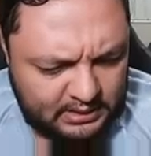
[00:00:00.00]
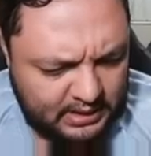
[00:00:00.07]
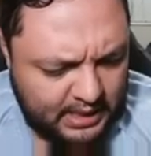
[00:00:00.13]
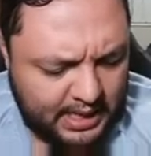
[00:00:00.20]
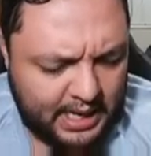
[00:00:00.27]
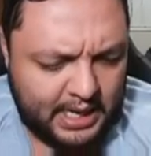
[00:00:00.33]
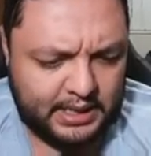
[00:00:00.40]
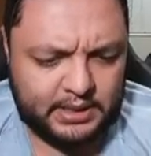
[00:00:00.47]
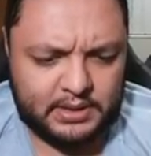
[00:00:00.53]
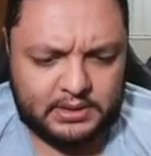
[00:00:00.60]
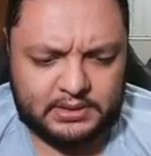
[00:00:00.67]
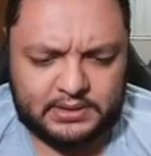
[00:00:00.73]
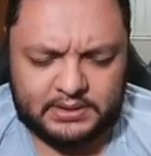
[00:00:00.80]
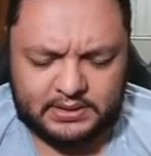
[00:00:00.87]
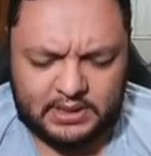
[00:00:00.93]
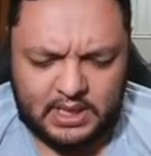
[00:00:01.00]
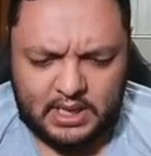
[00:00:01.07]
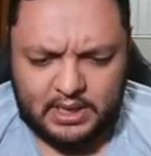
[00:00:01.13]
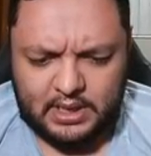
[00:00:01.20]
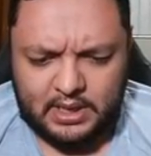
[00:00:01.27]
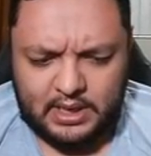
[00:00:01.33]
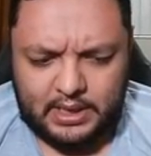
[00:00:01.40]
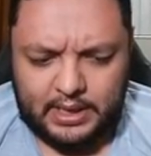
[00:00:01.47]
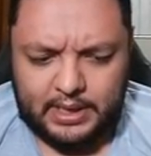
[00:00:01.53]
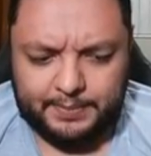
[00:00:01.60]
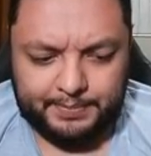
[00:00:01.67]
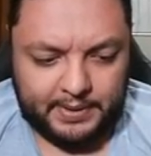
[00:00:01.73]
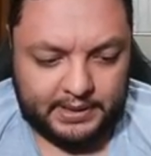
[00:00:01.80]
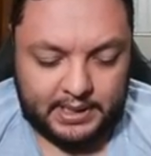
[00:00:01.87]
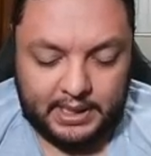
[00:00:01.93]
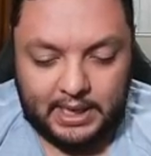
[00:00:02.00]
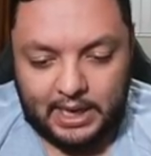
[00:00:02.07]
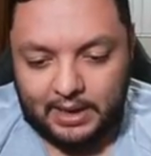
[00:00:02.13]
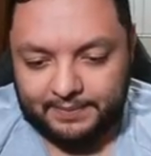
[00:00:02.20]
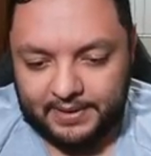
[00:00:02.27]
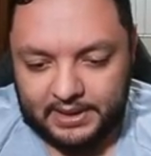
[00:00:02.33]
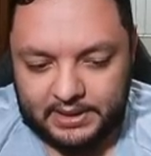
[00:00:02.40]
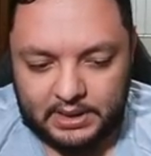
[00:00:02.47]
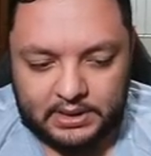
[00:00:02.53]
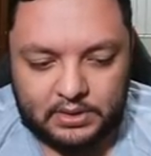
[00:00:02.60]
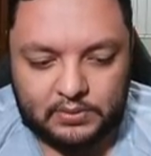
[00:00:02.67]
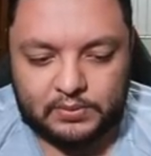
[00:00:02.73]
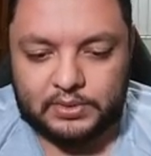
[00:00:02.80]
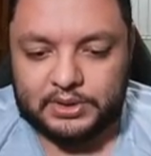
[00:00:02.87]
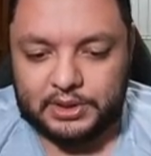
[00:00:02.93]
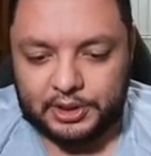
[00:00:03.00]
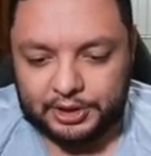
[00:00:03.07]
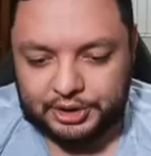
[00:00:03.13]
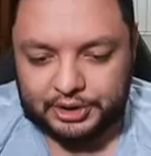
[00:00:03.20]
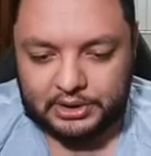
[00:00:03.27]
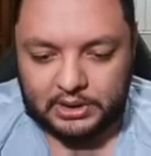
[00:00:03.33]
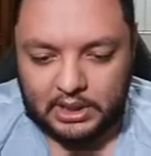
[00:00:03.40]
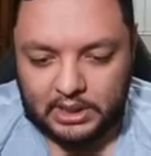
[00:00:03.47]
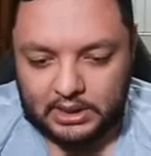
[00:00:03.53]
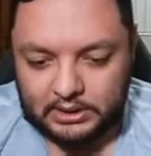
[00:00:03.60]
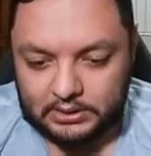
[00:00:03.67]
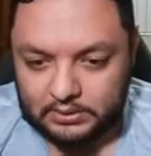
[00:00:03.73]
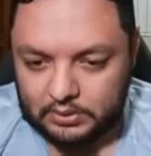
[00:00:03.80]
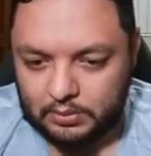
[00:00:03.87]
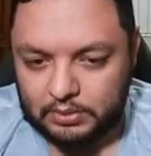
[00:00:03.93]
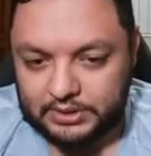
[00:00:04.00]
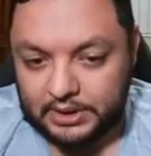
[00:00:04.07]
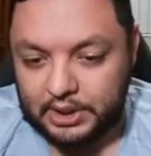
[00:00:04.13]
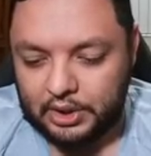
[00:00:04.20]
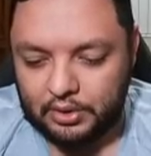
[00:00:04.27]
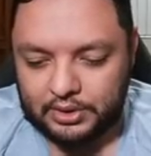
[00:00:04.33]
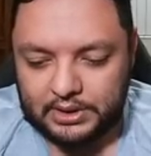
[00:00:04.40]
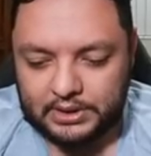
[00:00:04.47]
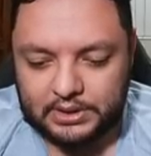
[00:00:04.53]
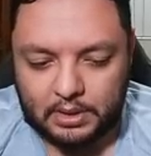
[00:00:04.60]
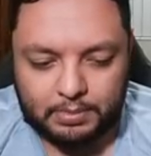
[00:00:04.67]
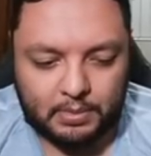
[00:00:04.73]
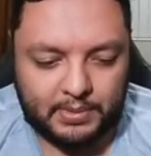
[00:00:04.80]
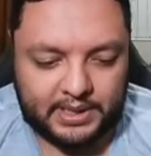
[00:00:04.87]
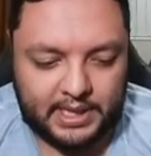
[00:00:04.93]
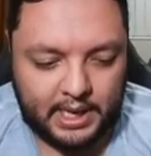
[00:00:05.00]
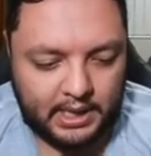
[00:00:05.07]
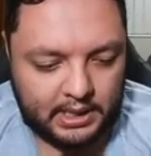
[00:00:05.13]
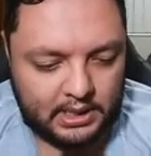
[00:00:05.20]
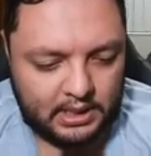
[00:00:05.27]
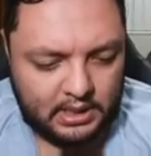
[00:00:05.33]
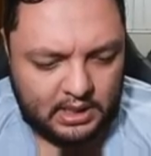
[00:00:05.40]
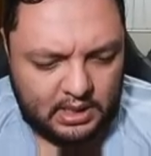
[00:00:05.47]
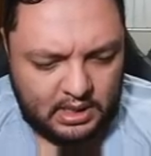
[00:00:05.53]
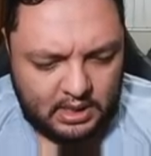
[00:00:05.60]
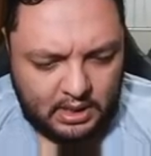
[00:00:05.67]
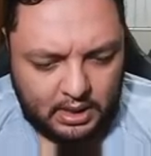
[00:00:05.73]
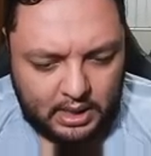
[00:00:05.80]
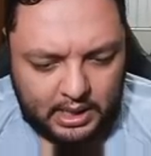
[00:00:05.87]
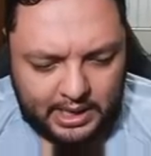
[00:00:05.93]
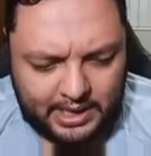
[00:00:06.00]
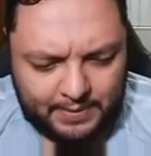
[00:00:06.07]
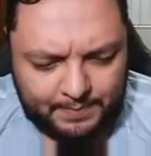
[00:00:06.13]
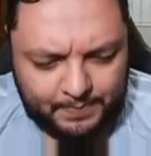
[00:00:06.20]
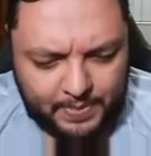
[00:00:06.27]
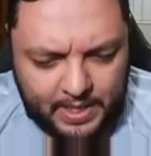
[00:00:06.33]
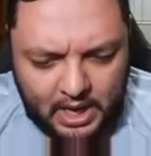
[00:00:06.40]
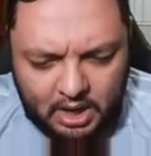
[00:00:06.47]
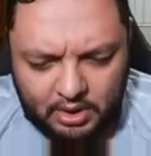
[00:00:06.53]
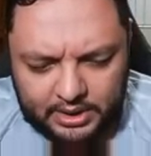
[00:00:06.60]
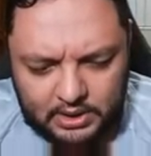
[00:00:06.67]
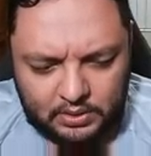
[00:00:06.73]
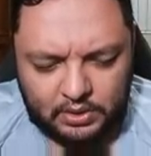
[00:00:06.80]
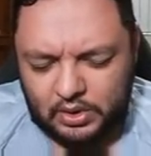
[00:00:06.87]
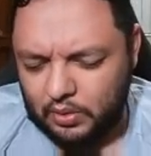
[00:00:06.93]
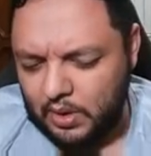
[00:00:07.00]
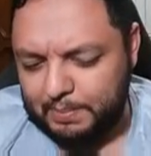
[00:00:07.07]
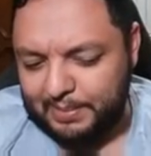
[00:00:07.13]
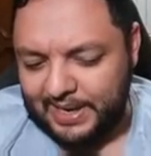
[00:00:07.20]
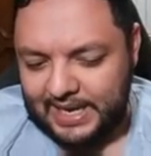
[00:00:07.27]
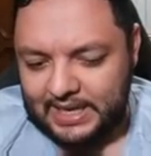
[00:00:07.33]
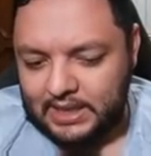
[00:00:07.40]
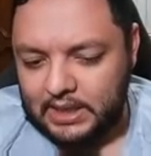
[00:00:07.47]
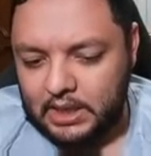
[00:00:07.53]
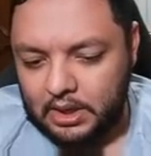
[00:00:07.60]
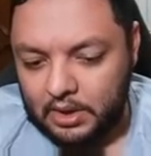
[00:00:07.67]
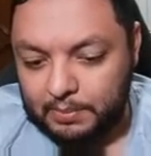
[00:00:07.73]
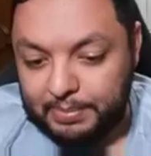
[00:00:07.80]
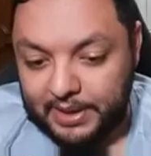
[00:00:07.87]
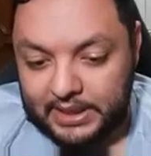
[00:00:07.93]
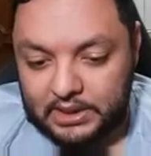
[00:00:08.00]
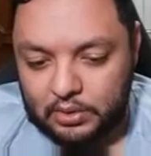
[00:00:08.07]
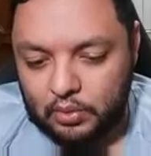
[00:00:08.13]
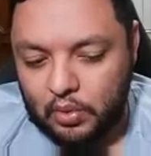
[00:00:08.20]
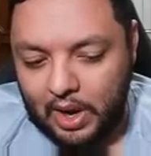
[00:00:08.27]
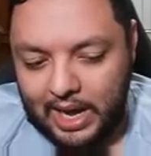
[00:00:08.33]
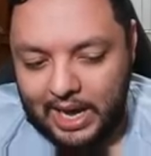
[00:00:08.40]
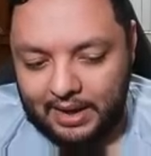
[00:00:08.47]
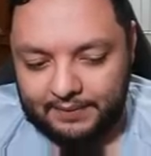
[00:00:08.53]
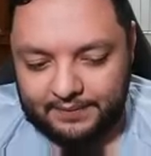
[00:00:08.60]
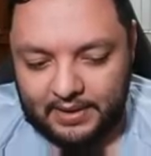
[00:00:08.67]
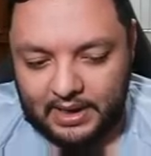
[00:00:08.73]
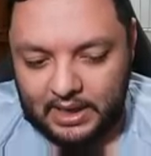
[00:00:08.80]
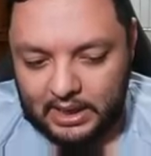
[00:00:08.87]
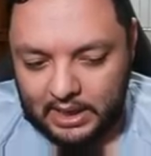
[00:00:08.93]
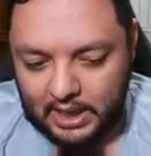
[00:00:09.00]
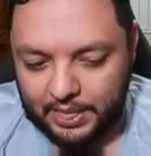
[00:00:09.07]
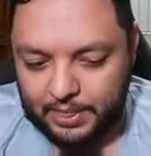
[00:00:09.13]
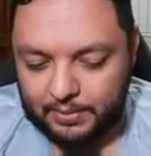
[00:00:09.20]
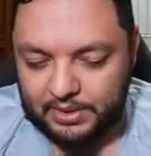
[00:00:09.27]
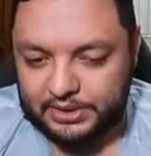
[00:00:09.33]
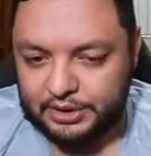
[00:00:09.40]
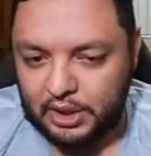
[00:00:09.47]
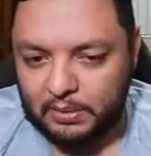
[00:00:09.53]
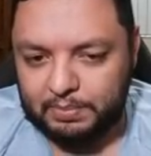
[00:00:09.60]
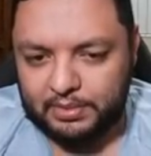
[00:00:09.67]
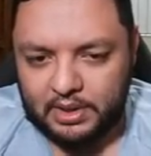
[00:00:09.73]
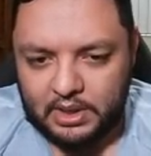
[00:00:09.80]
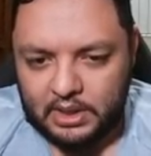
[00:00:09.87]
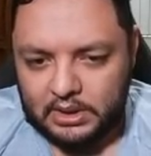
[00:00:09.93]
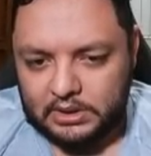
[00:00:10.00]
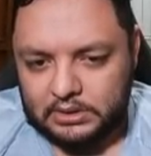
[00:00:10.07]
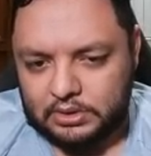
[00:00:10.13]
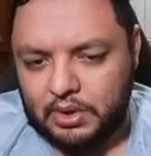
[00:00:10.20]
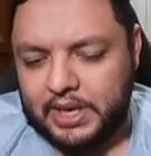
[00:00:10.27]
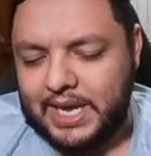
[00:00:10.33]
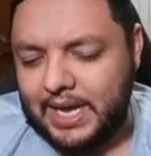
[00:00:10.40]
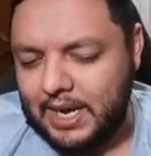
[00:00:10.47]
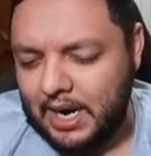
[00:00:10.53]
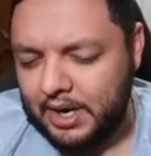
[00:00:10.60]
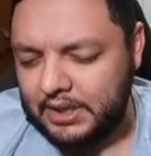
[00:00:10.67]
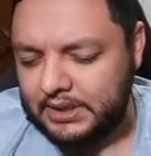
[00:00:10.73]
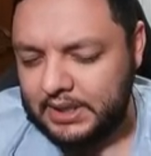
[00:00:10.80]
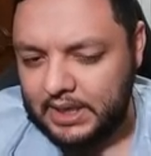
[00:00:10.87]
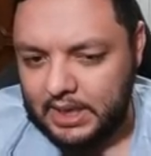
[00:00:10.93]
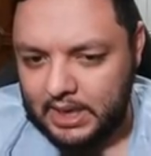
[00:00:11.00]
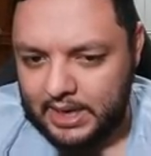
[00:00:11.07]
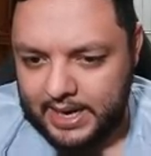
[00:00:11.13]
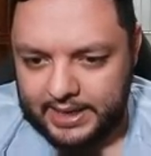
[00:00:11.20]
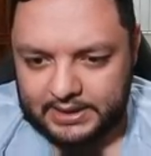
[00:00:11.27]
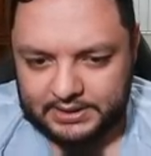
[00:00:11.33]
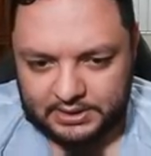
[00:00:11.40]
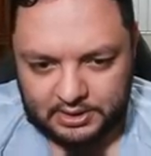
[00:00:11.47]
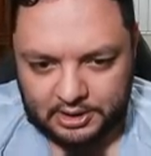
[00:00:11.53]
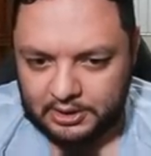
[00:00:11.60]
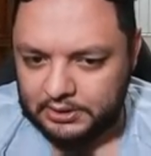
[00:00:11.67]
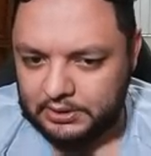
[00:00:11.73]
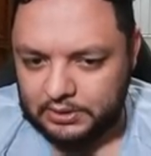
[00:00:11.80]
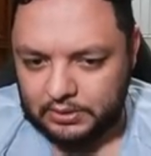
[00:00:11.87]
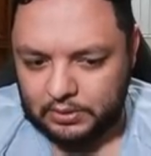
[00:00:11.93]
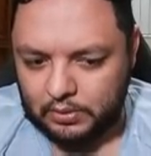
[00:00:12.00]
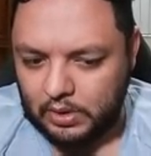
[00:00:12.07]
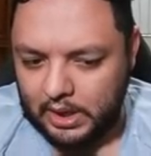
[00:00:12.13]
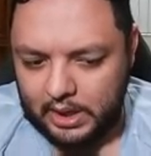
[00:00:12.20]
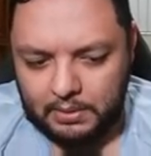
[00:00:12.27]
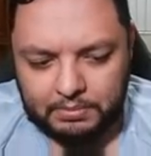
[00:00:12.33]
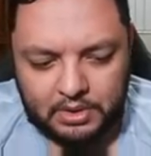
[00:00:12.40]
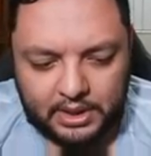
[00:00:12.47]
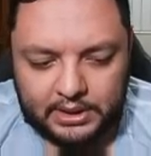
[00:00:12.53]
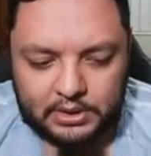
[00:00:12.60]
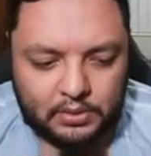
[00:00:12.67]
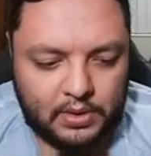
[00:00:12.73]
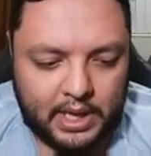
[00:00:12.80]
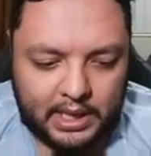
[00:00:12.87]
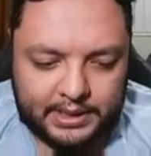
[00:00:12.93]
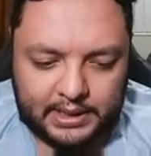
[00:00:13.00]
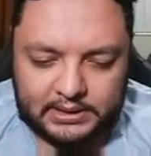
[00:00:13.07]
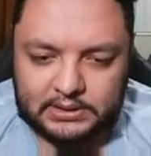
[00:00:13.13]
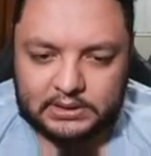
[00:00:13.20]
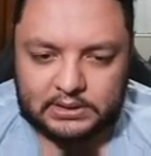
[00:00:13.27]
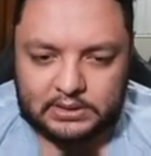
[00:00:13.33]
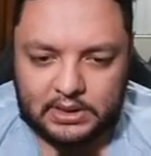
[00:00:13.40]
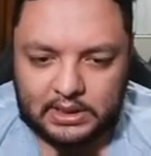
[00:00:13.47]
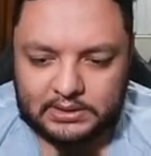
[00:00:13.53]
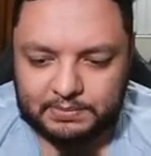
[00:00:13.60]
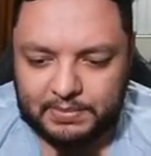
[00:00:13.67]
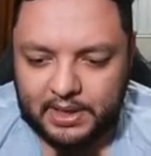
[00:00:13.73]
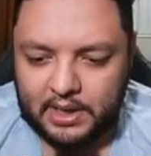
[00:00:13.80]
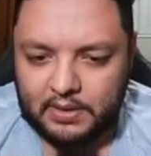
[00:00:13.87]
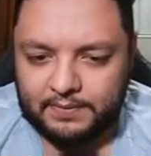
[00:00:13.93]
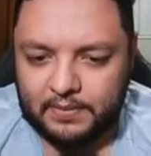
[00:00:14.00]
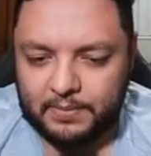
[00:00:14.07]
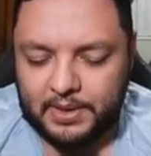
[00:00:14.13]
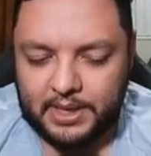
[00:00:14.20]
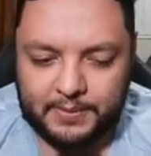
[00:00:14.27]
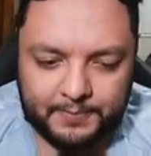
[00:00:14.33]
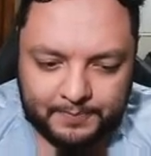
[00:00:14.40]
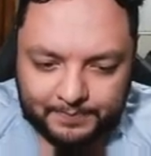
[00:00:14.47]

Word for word: the hand because um, I didn't have anything to search uh, to secure the top of my deck. Um, now I could do it blindly here, but I do have a, uh, a three drop, so I can guarantee it next turn. So I am gonna do that. That's that's better for me,